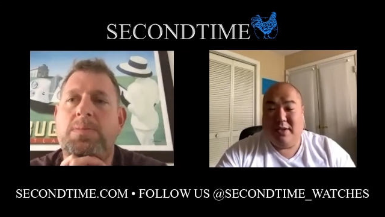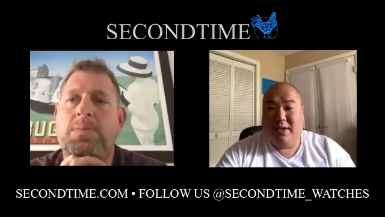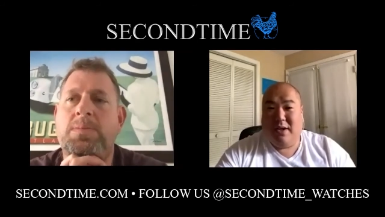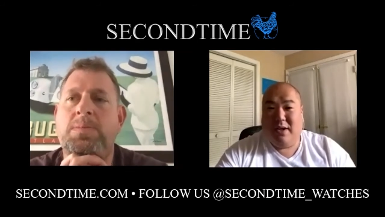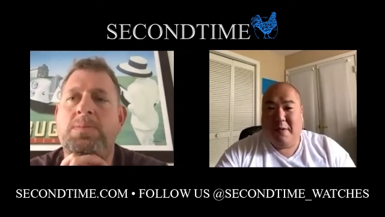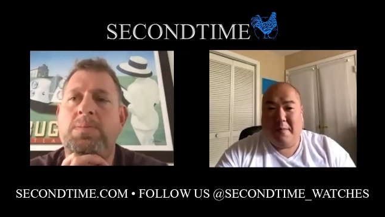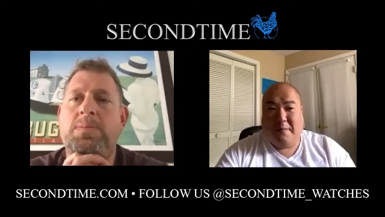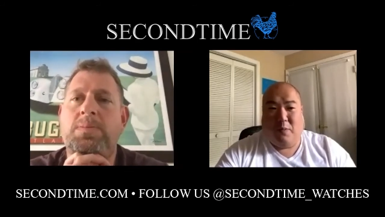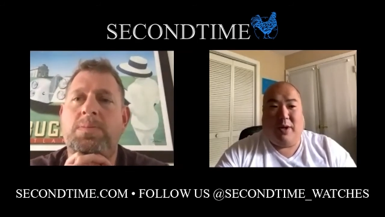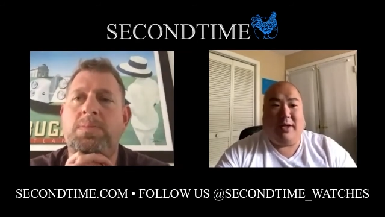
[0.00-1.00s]
Speaker 1: Mm-hmm.
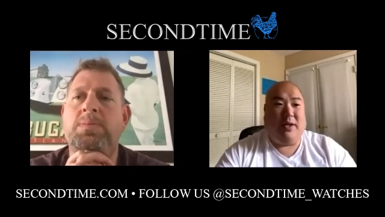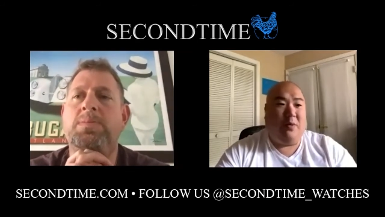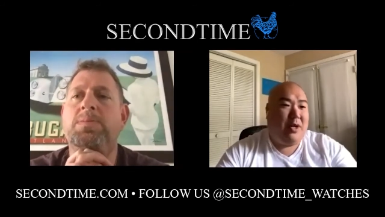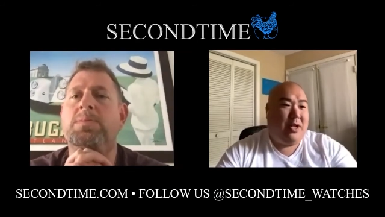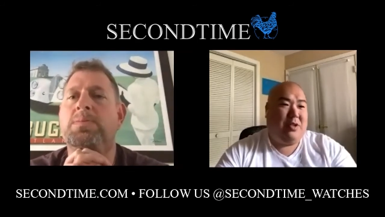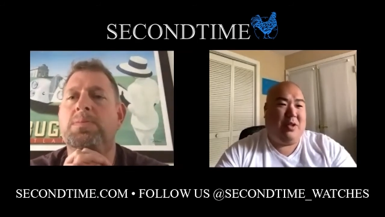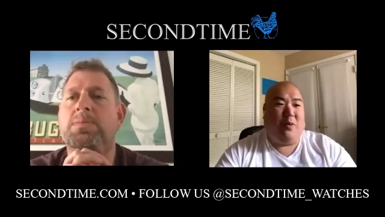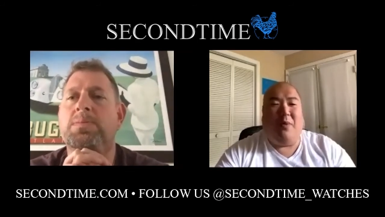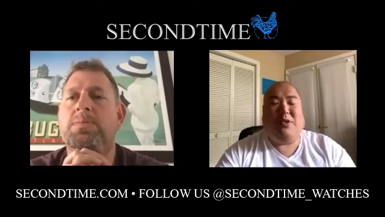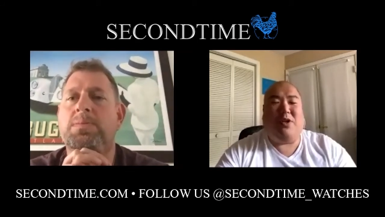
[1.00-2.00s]
What mm-hmm. What did you think?
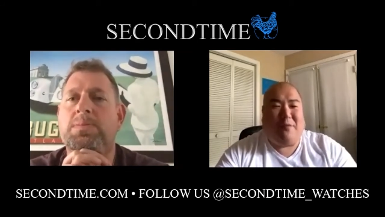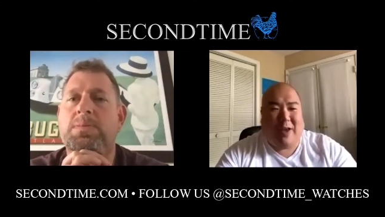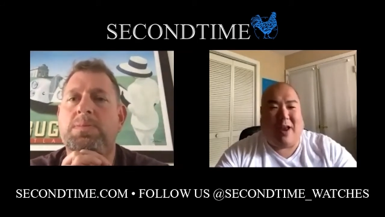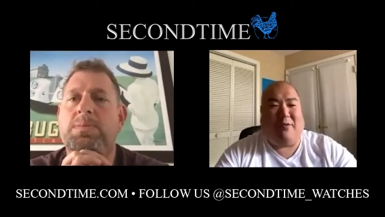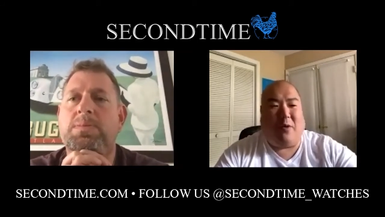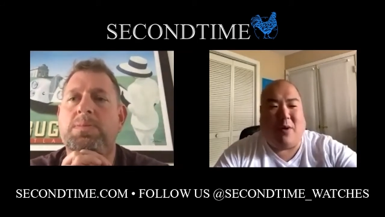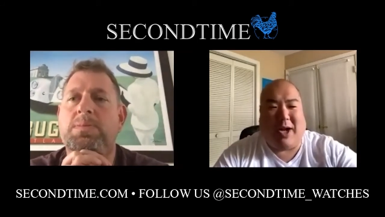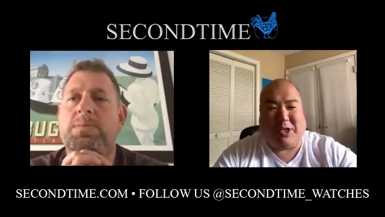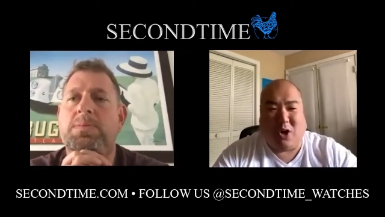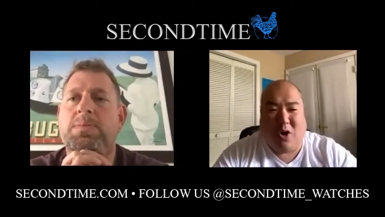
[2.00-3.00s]
What was your favorite
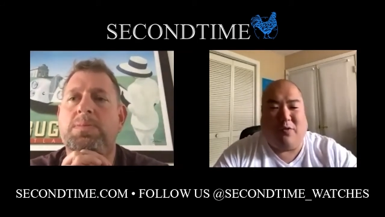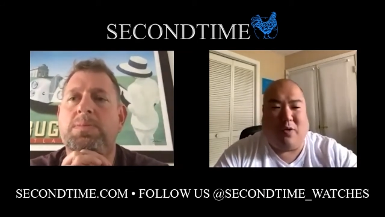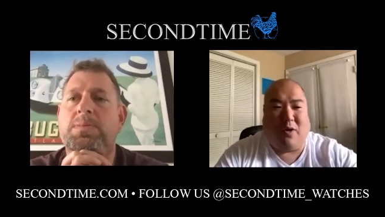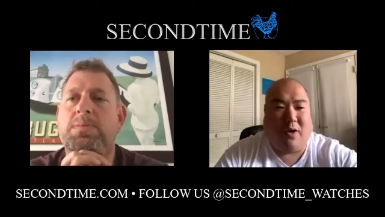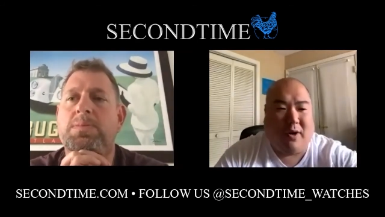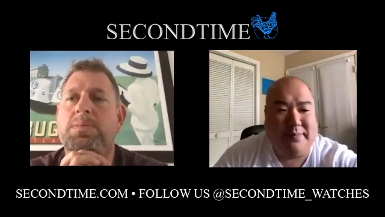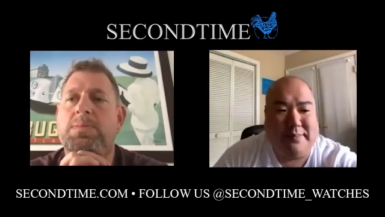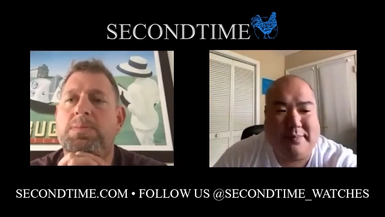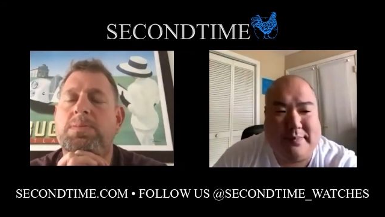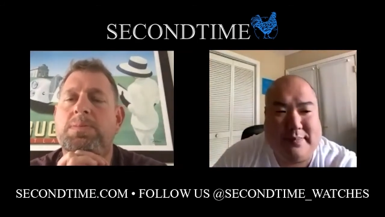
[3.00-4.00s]
watch overall?
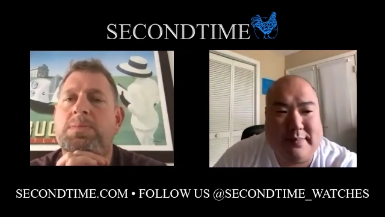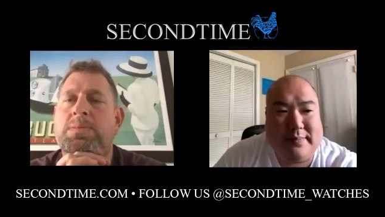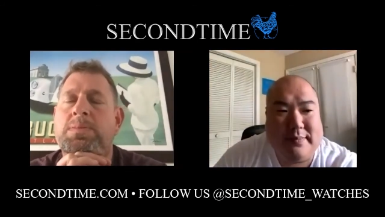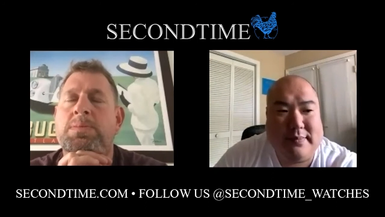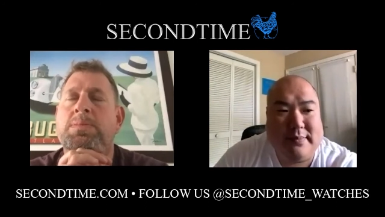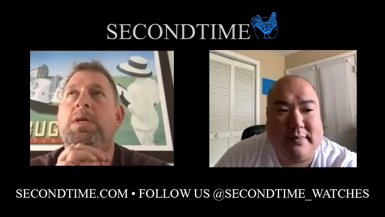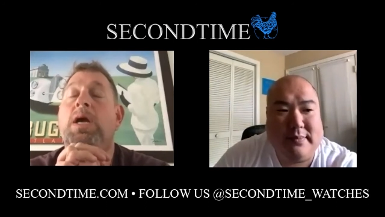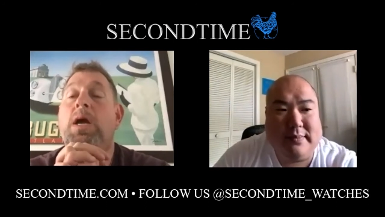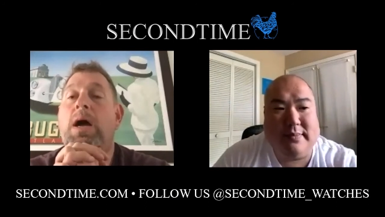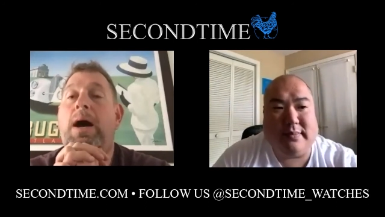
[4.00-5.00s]

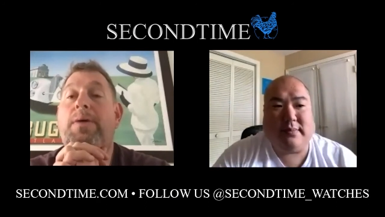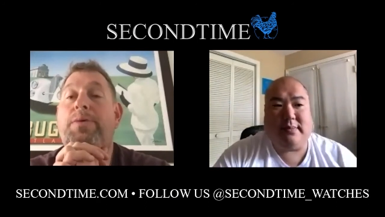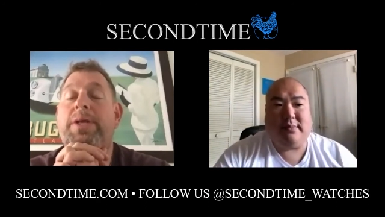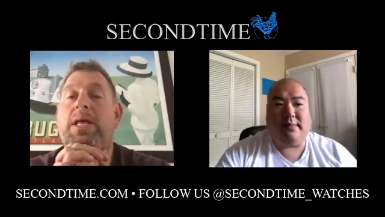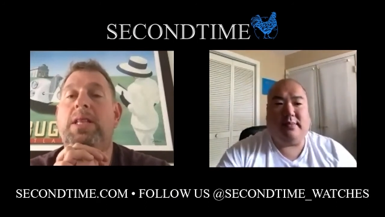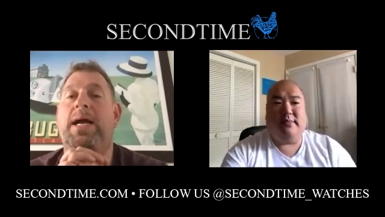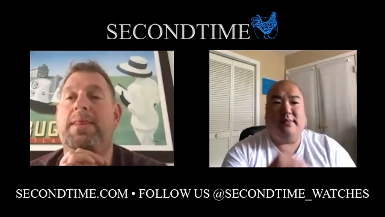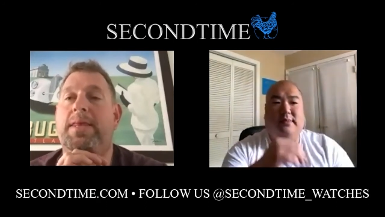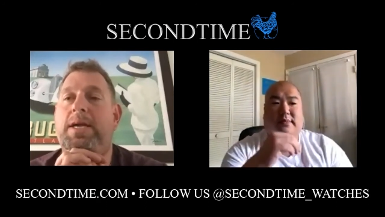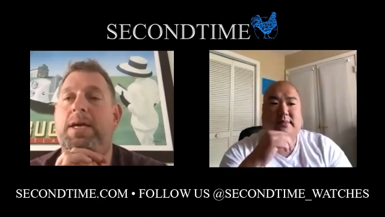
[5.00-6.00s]
Speaker 2: I really
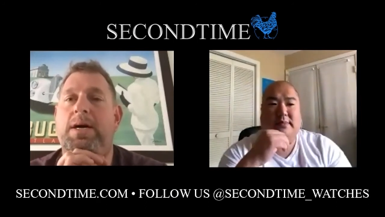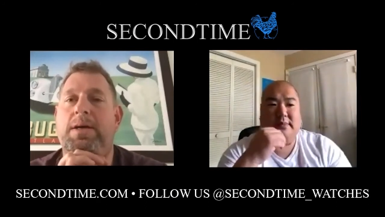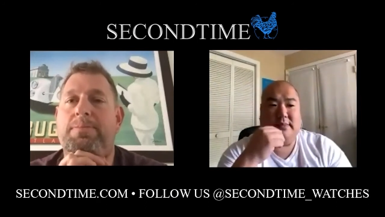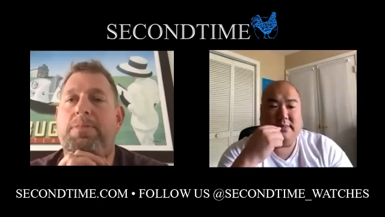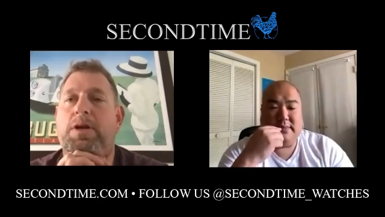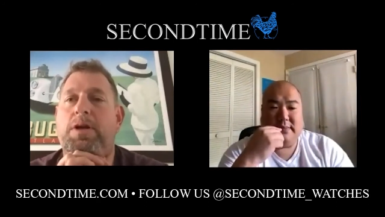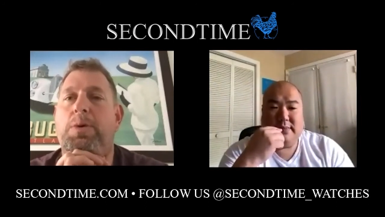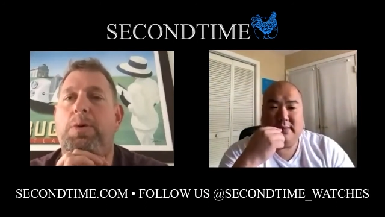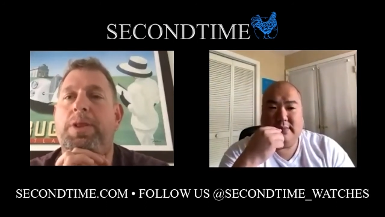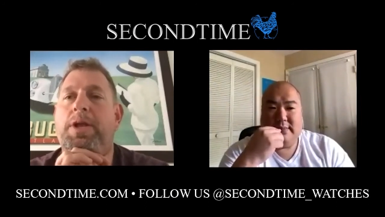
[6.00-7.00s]
like the uh, the
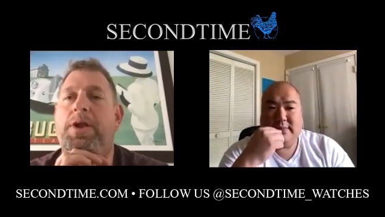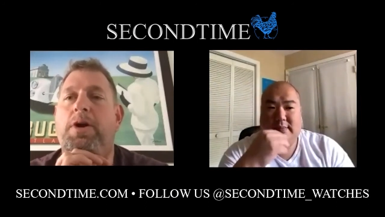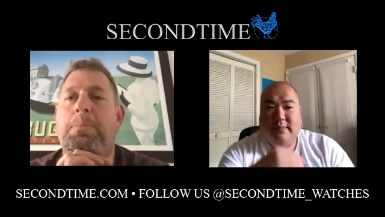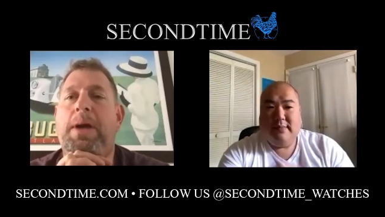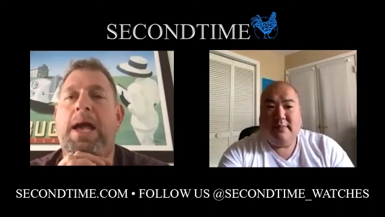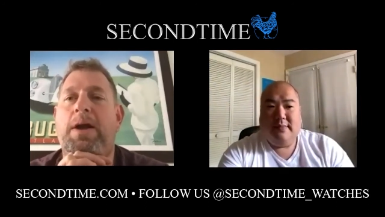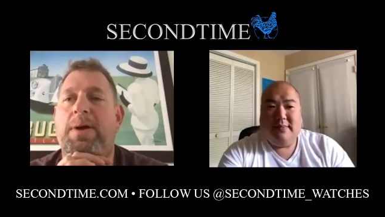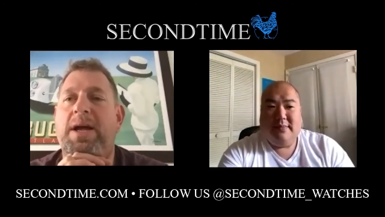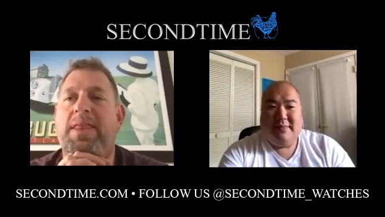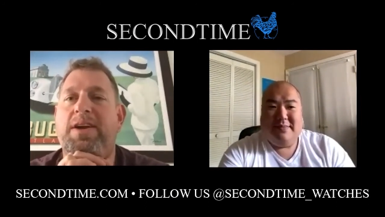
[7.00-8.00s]
glow in the dark
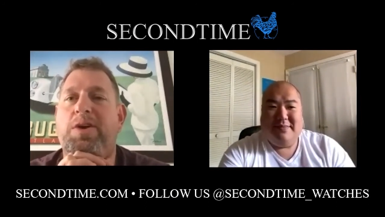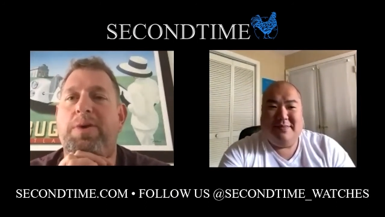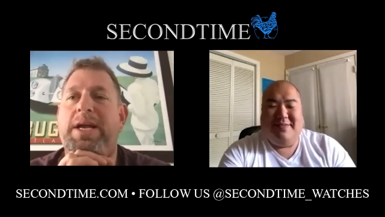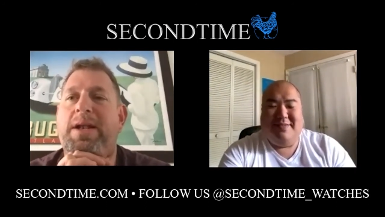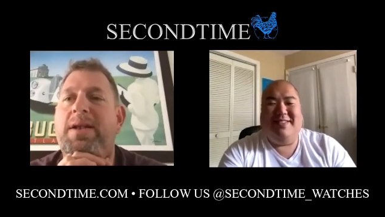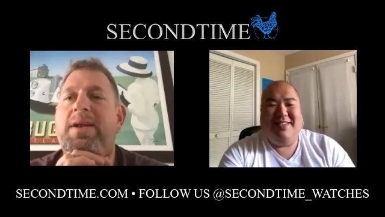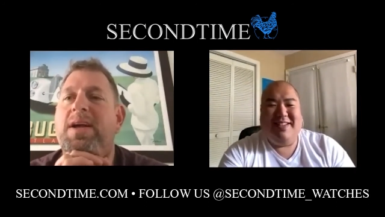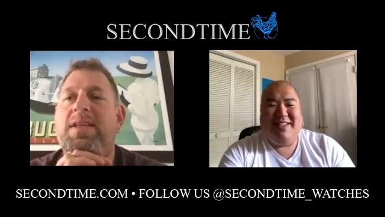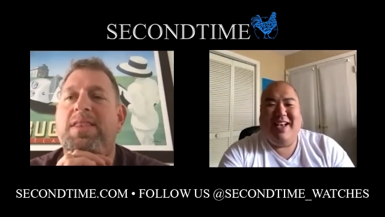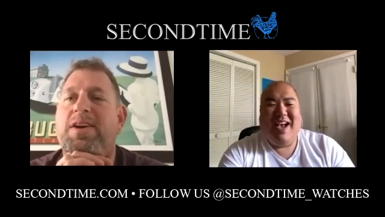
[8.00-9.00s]
Panerai, the green,
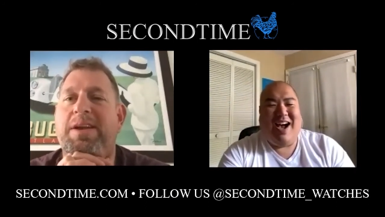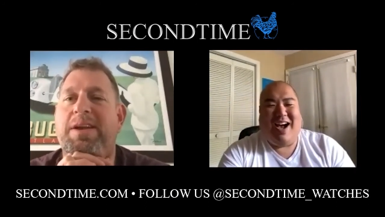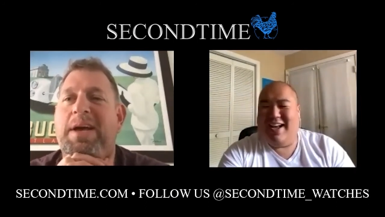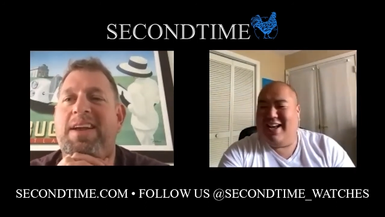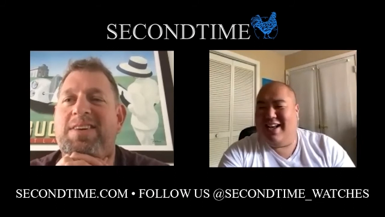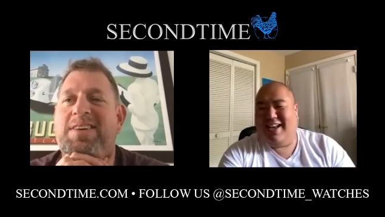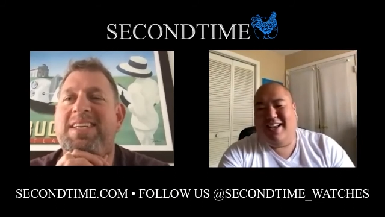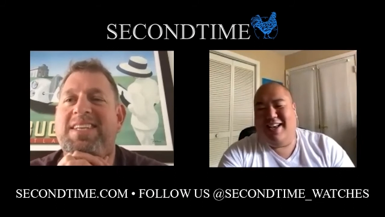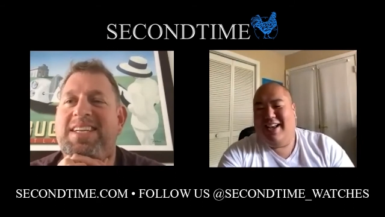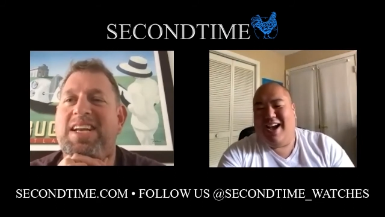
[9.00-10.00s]
the green
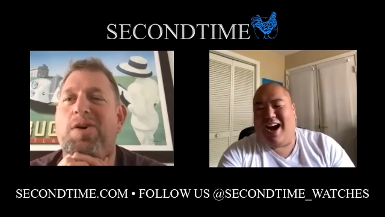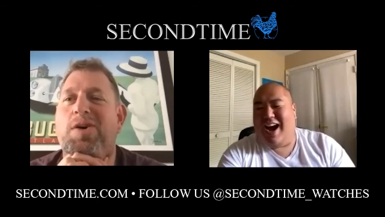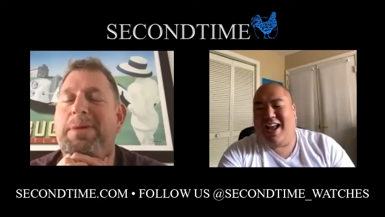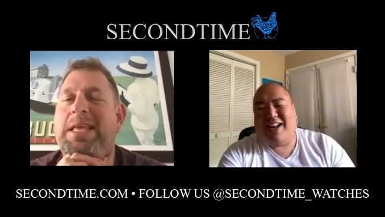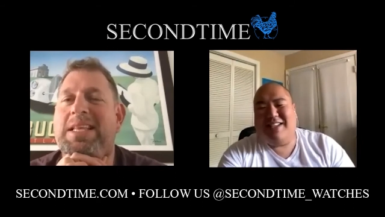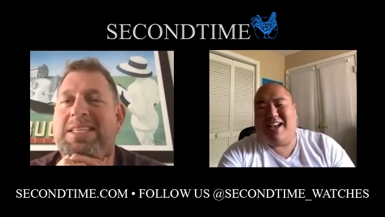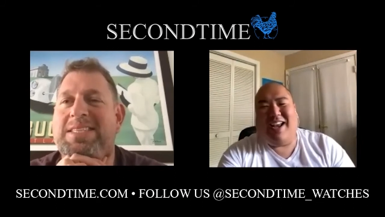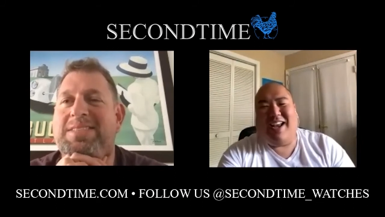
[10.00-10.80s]
Panerai. You know, I, I mean,